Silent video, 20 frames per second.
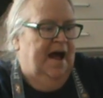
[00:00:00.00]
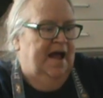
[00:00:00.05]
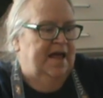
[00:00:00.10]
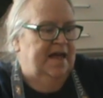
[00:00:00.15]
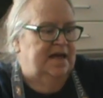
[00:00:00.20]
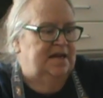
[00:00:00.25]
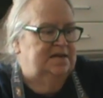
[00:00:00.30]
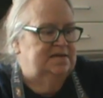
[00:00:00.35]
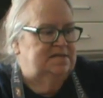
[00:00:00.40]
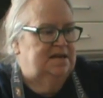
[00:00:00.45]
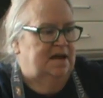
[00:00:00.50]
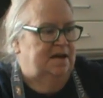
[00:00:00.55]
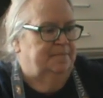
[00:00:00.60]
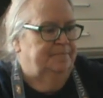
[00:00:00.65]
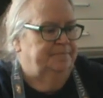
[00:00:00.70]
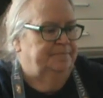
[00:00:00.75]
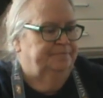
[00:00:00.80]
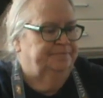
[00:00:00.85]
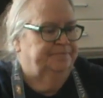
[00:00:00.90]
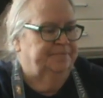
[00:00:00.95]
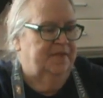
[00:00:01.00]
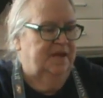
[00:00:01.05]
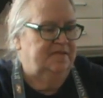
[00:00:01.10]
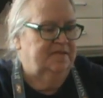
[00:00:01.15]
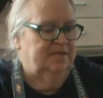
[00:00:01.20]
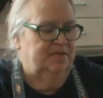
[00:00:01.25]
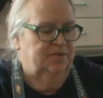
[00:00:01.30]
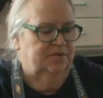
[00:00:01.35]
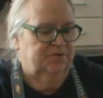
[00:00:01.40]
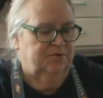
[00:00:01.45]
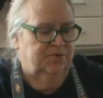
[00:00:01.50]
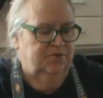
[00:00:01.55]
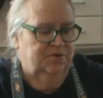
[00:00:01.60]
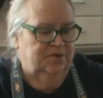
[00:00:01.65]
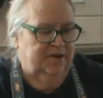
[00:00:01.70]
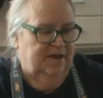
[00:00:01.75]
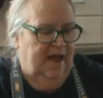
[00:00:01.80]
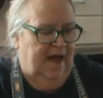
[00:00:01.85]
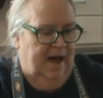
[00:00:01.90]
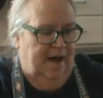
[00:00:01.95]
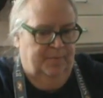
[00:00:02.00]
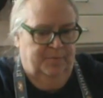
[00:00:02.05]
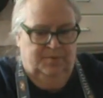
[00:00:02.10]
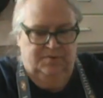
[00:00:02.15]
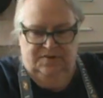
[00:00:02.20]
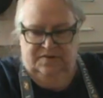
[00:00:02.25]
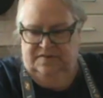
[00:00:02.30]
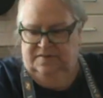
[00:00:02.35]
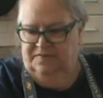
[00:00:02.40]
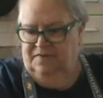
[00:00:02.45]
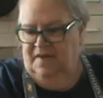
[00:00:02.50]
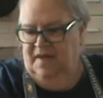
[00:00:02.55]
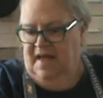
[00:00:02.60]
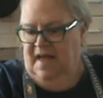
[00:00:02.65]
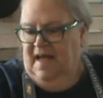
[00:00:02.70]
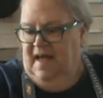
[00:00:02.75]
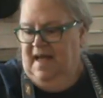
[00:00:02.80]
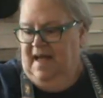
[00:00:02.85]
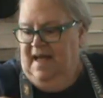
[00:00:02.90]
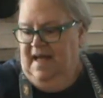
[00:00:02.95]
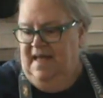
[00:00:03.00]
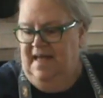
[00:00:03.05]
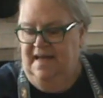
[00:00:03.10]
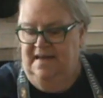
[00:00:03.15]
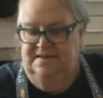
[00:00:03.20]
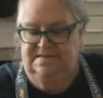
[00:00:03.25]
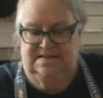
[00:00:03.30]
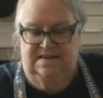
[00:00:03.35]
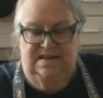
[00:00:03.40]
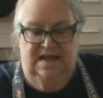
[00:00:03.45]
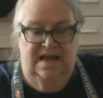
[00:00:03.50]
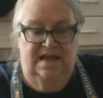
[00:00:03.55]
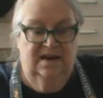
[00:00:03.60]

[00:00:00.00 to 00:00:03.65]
And has a little screw cap, which is handy.